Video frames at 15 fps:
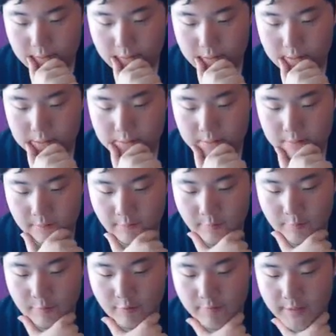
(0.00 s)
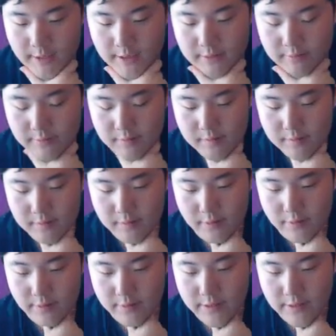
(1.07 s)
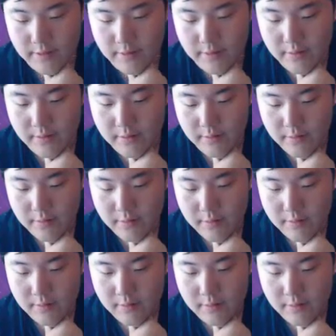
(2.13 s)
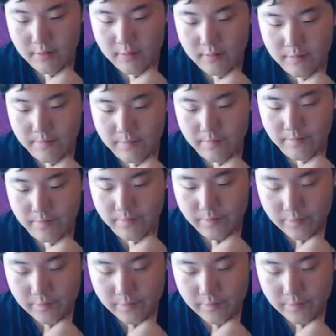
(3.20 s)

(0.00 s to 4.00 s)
Because I'll live a Moonblast with Slowking. Hmm.